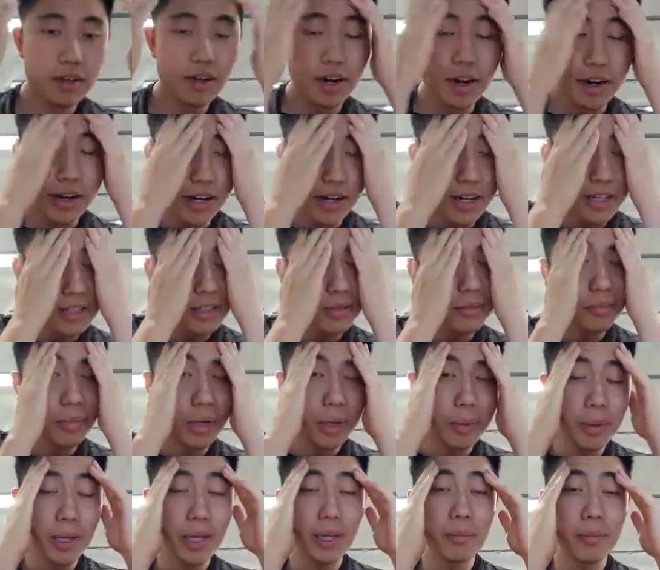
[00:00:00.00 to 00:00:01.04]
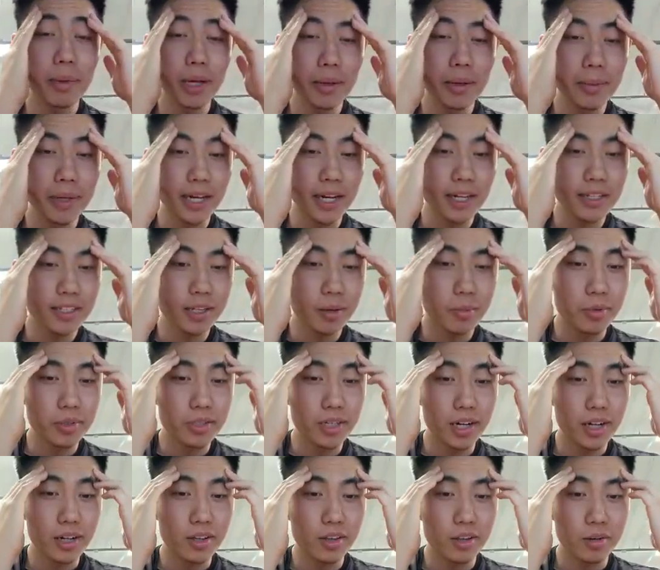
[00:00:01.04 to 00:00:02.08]
All right, guys. Maybe maybe next time we'll
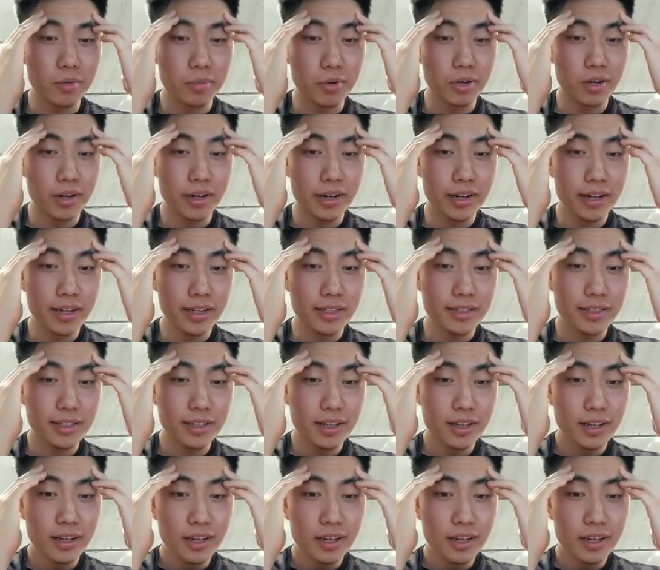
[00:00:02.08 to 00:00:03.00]
talk a little more. All right, guys.